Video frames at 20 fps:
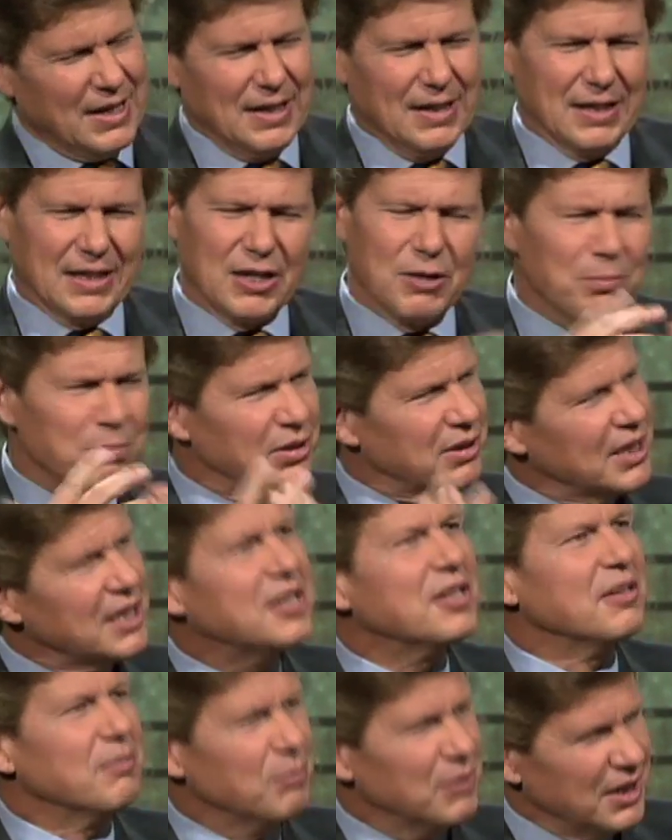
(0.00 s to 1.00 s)

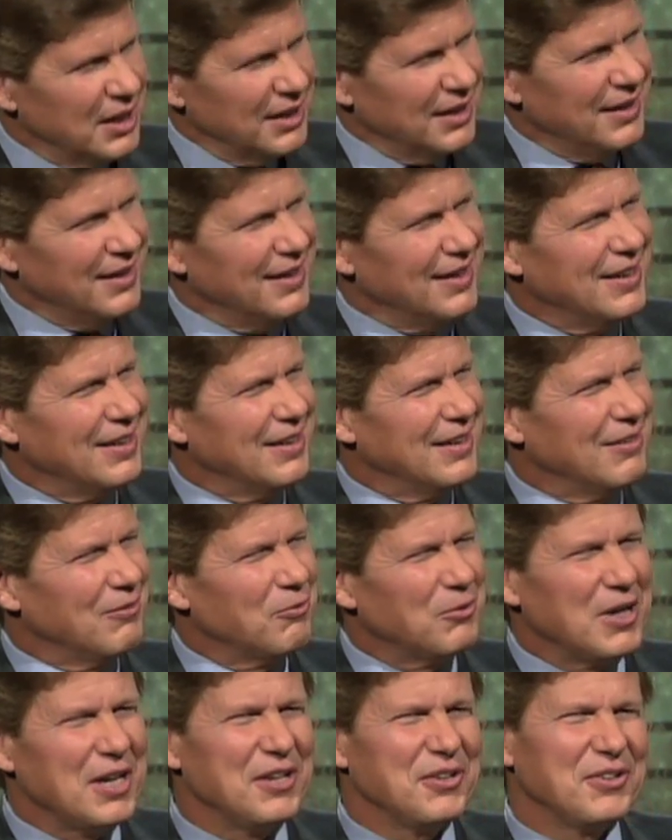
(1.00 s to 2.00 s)
completed me in
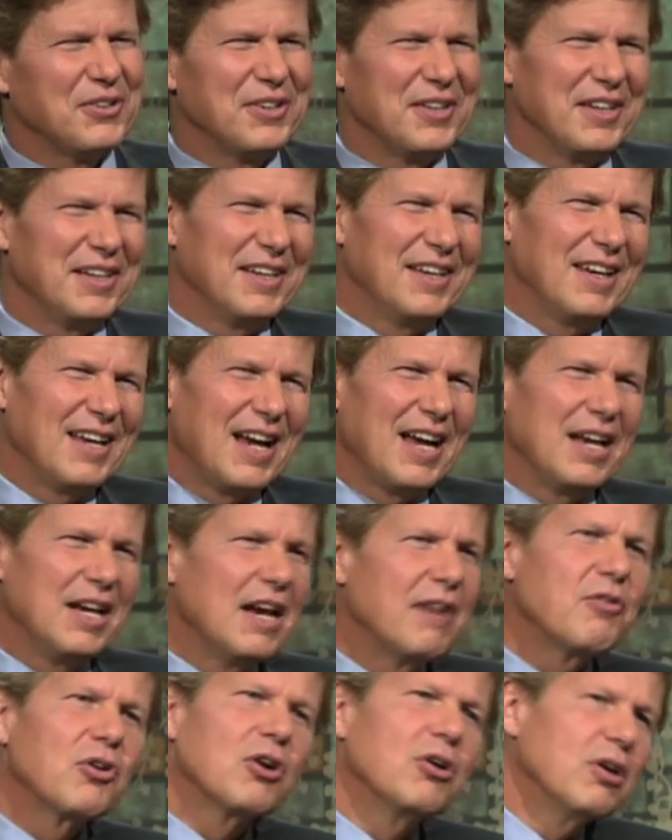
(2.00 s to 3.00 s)
ways that I
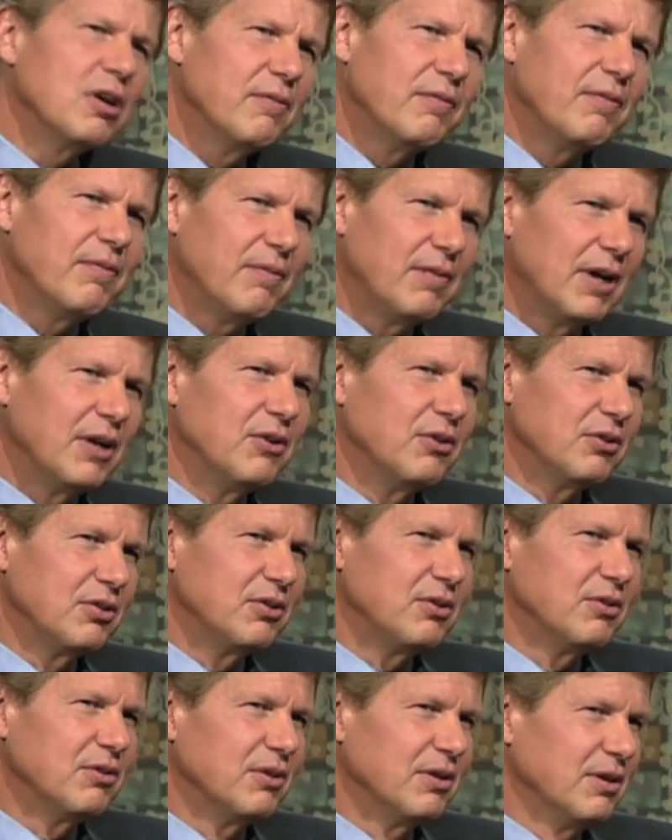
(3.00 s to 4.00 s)
never could have
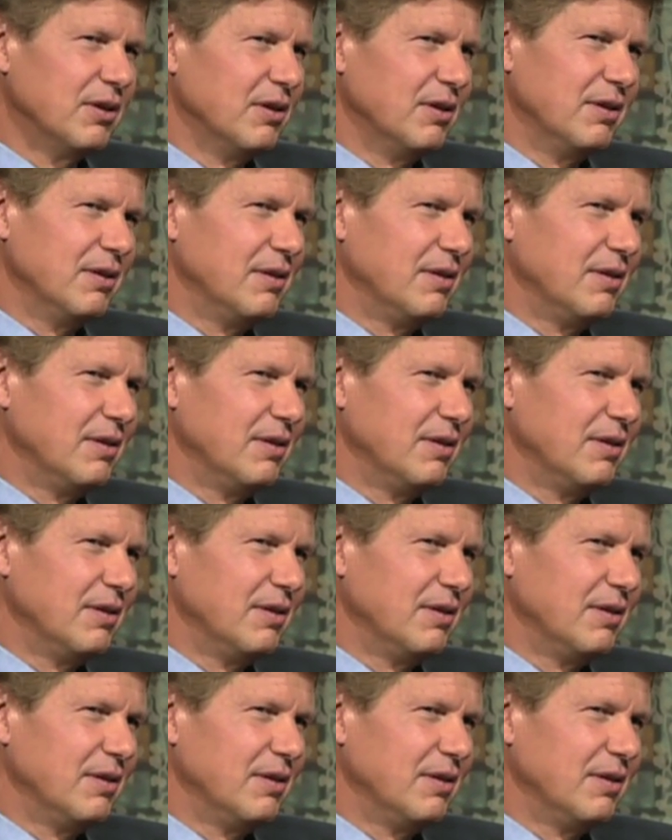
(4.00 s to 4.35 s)
understood